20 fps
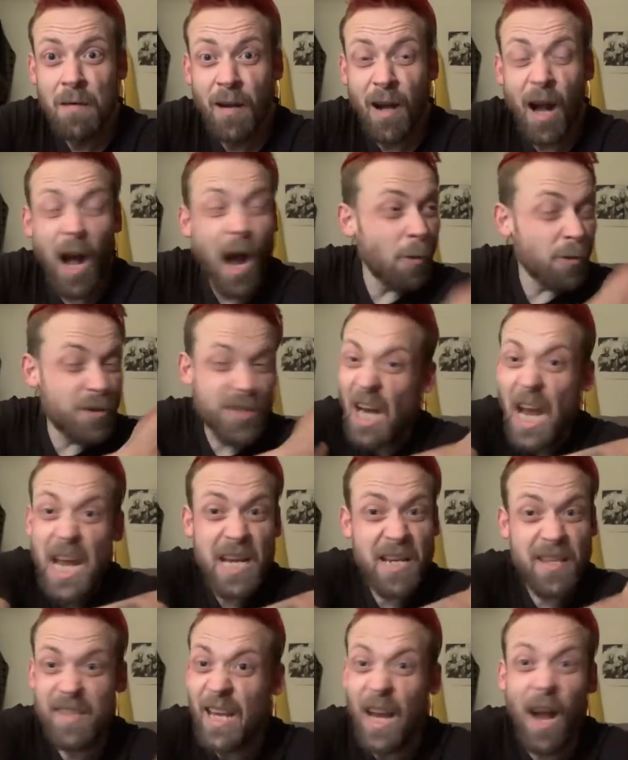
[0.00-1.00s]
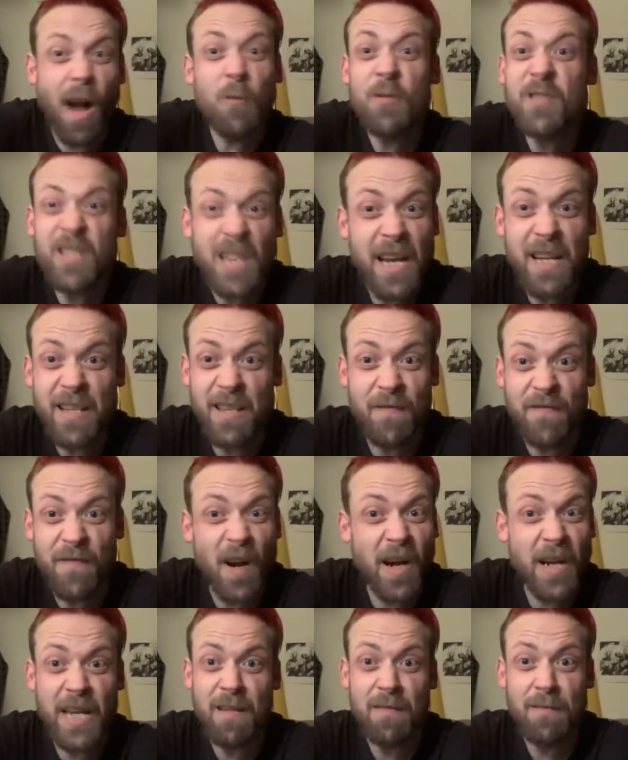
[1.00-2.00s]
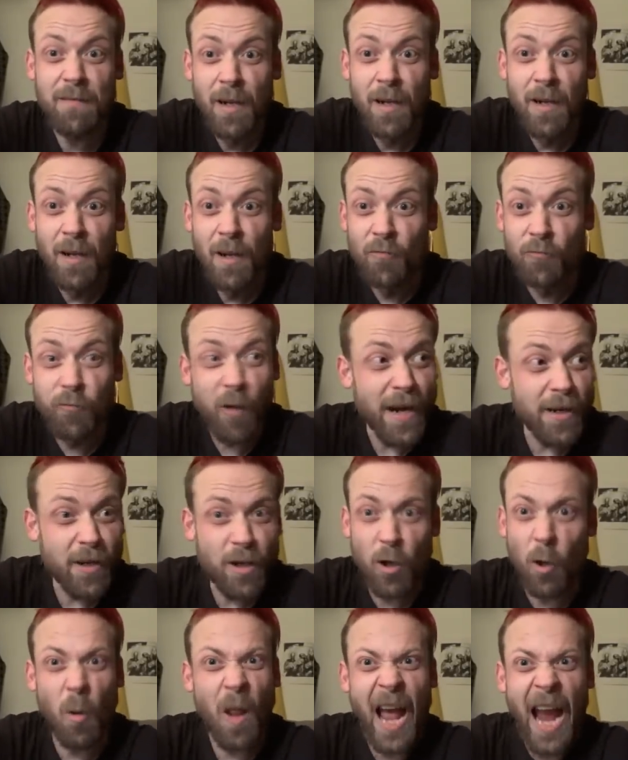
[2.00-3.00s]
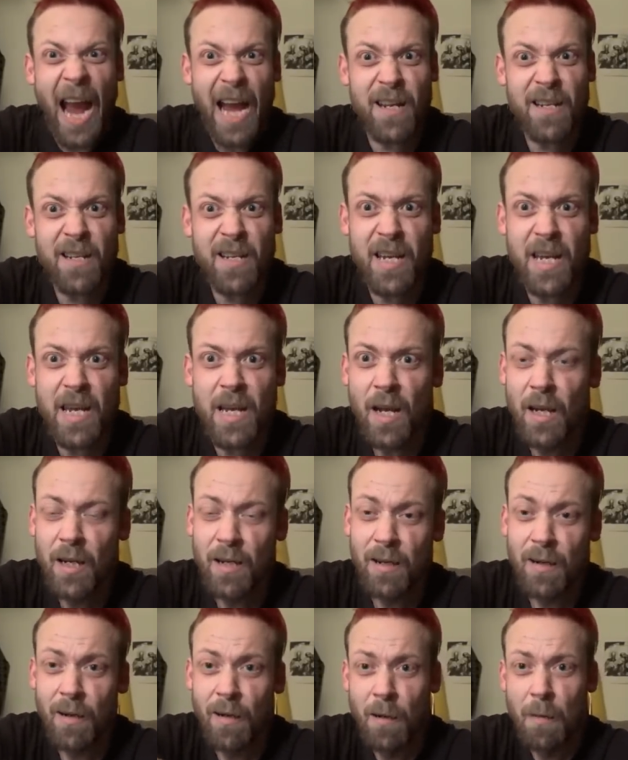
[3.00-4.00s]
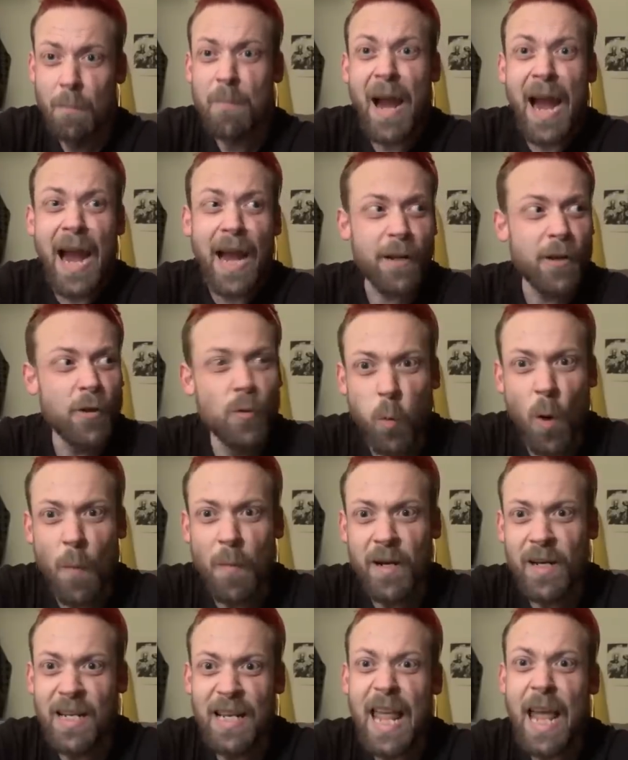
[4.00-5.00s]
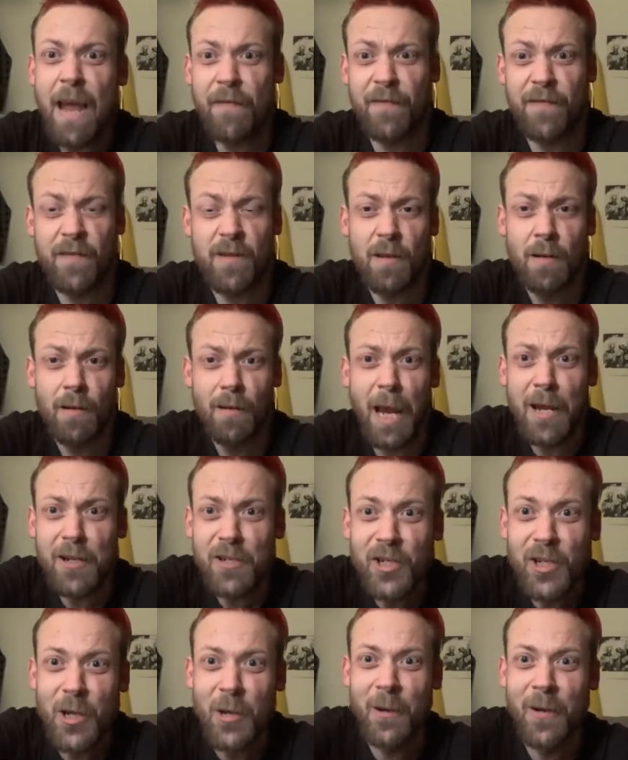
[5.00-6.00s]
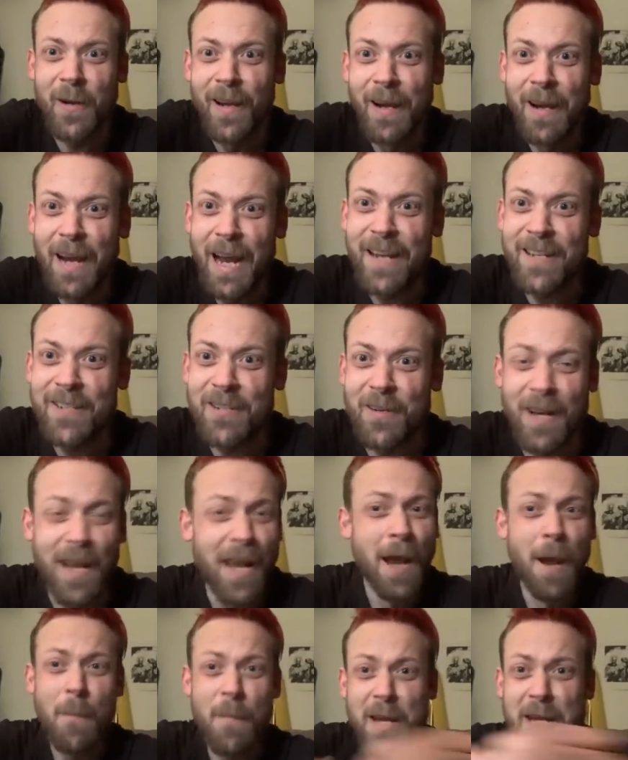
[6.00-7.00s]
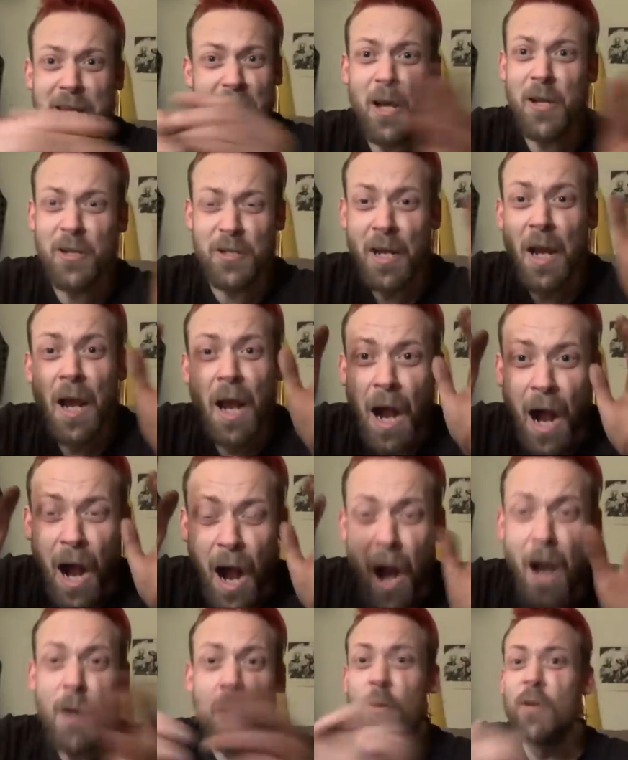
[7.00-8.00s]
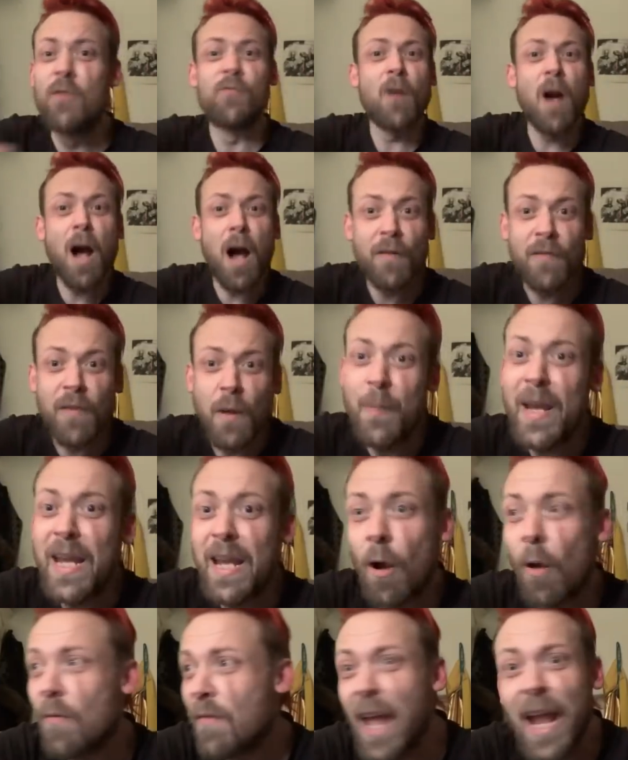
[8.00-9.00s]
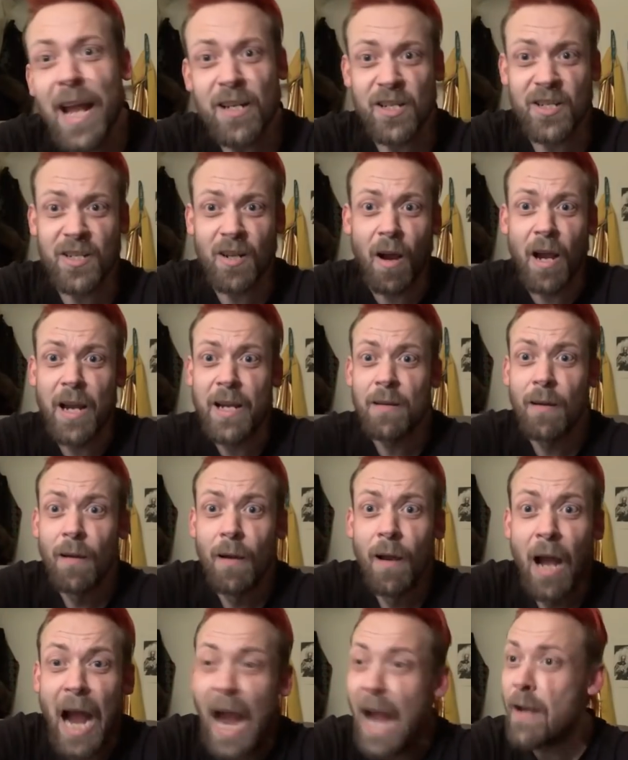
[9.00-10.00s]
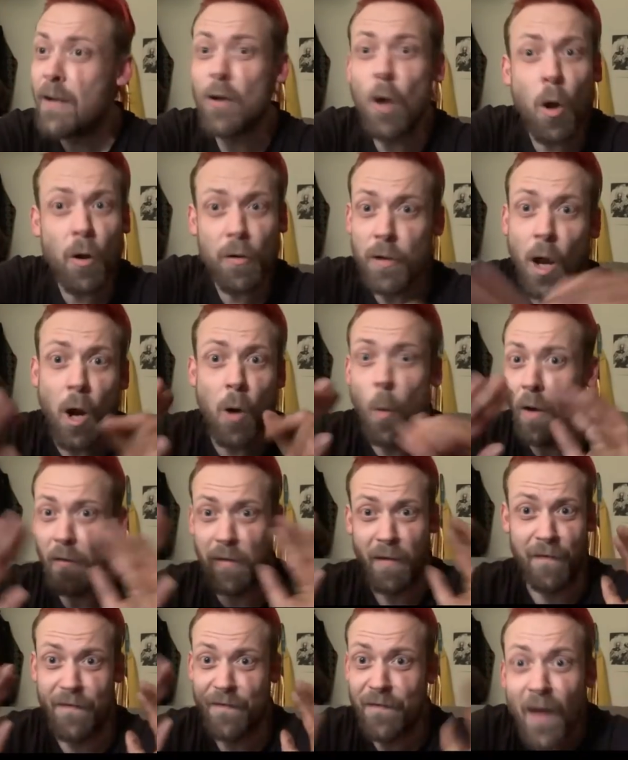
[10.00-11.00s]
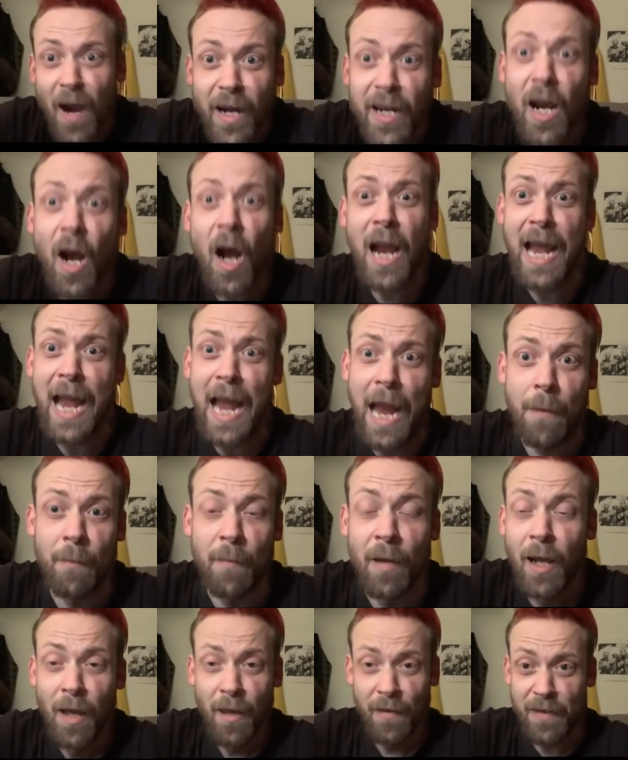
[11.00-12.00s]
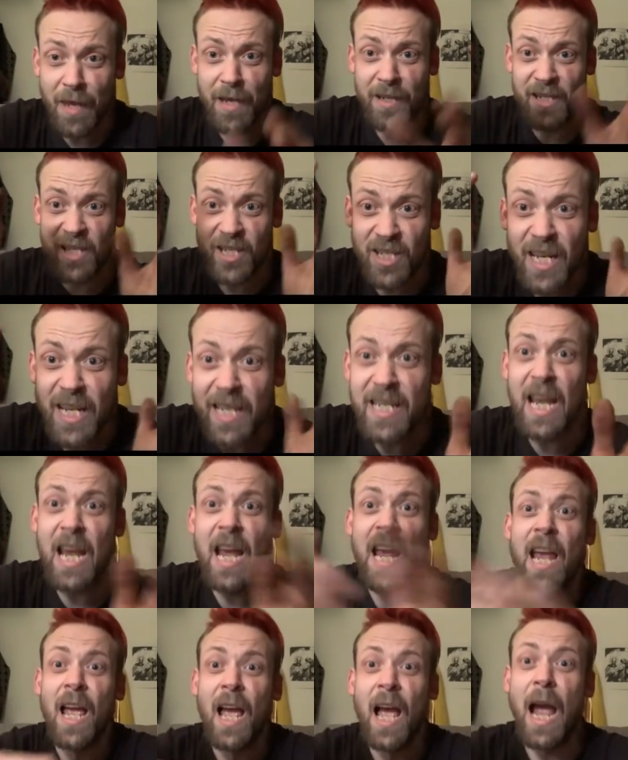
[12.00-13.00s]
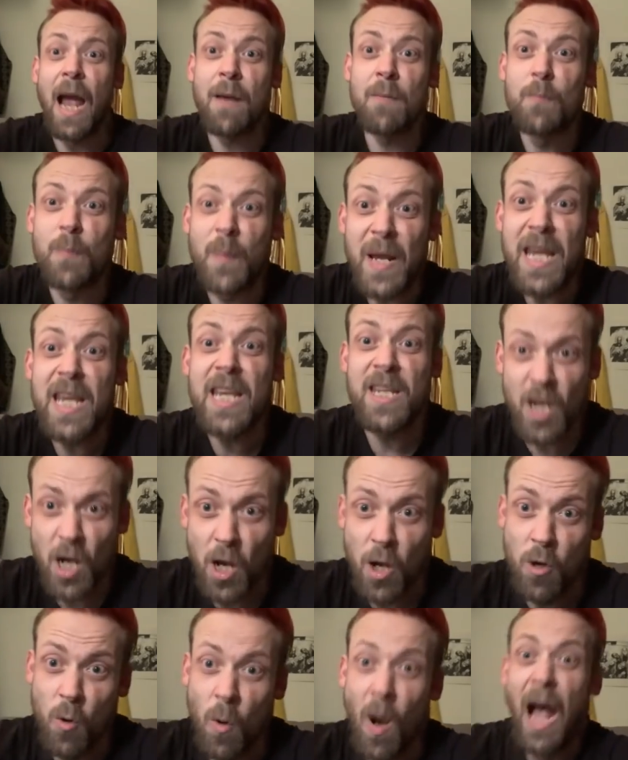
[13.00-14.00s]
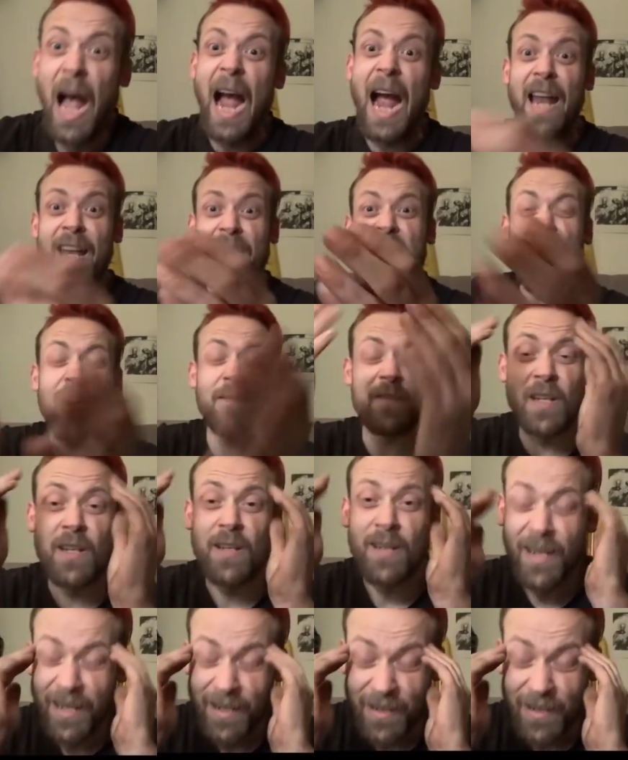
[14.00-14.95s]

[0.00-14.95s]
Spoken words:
I'll take the fucking radical anti man and woman left as you can, because I would rather be on that side and not know what the fuck I am than sit here and be you and have to